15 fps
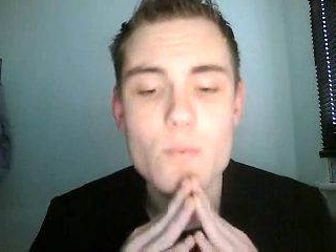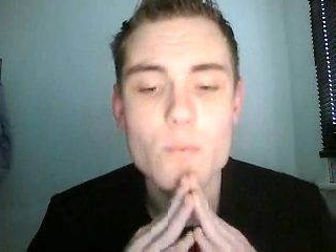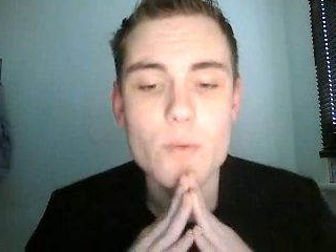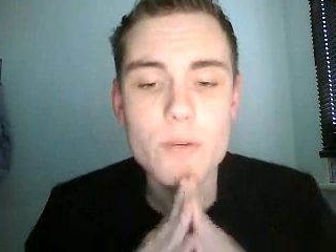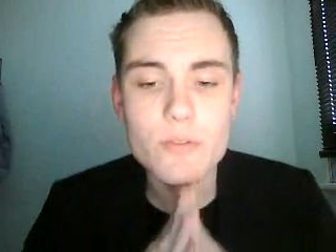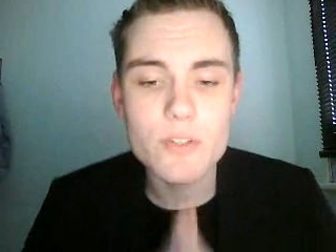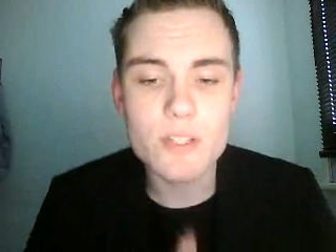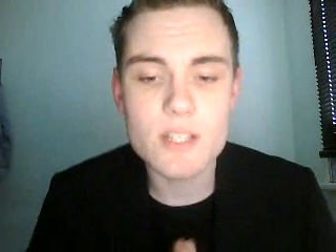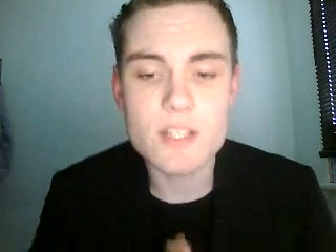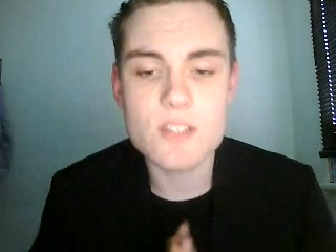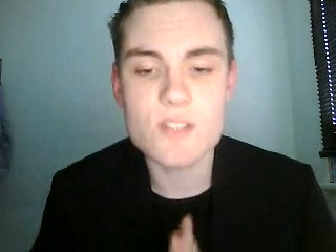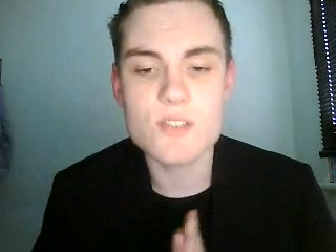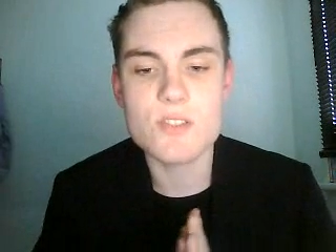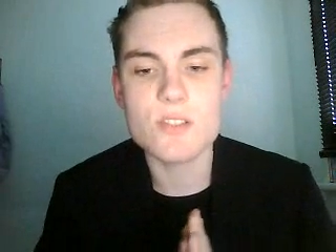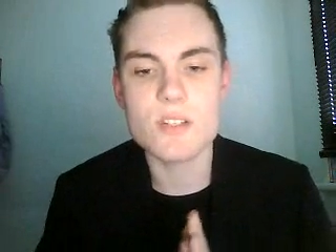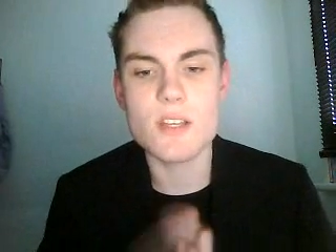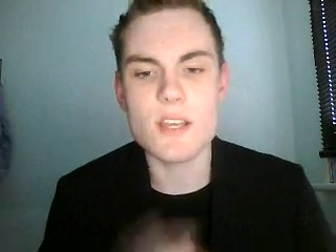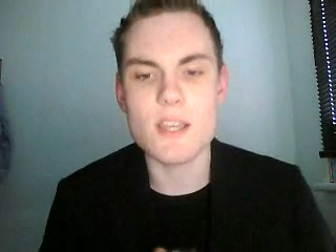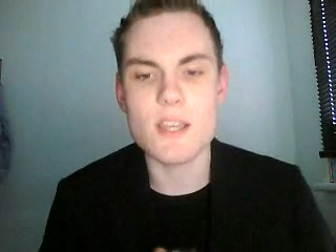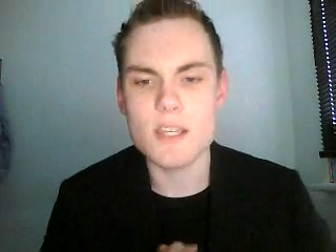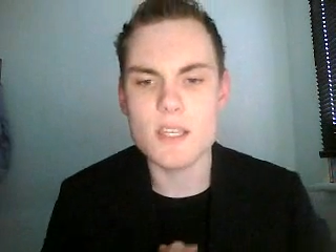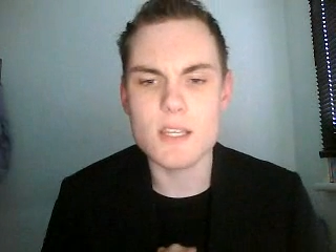Wyvern has
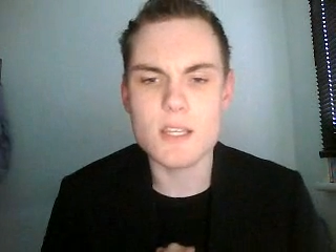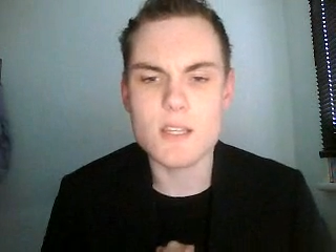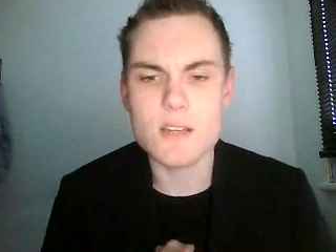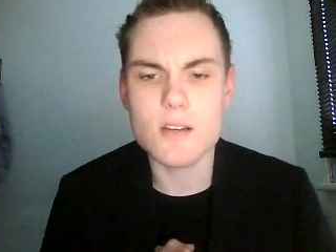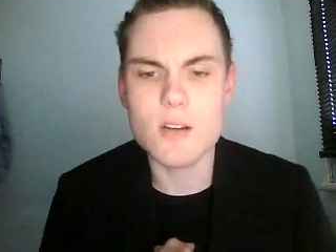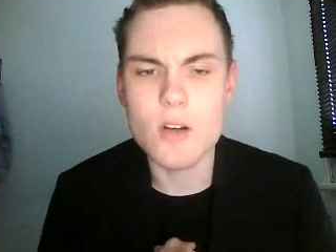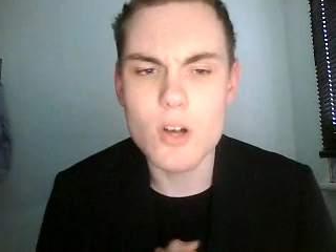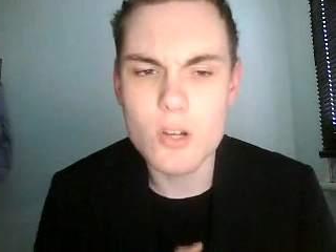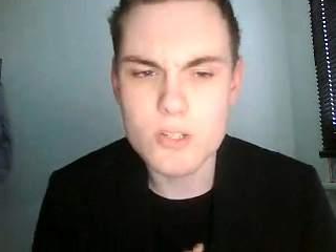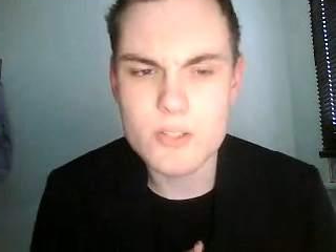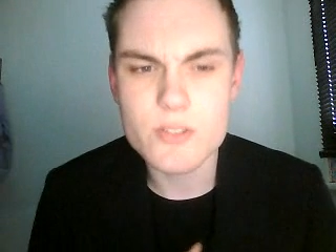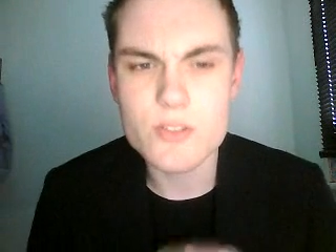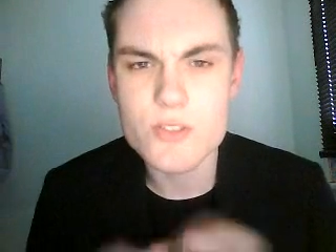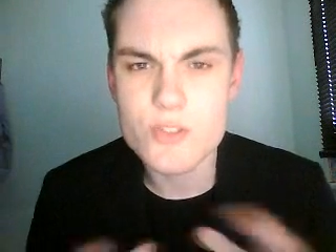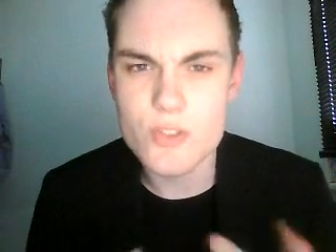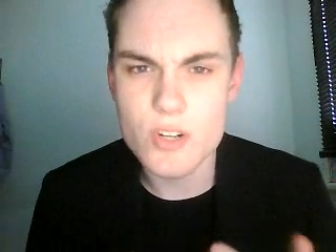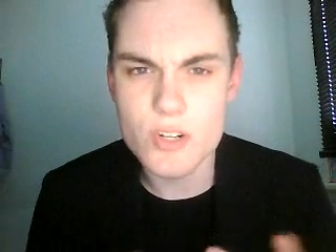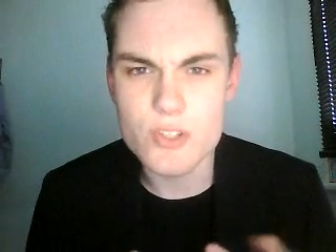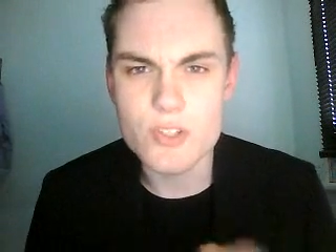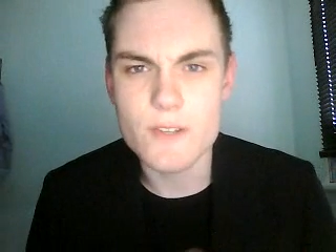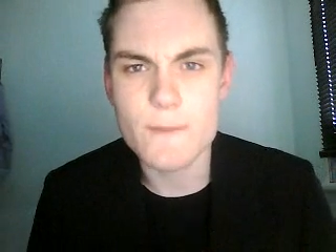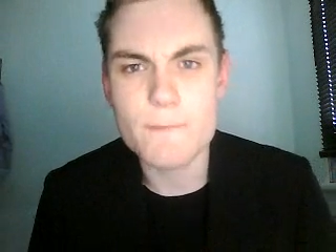a odd
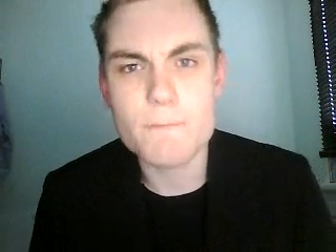structure.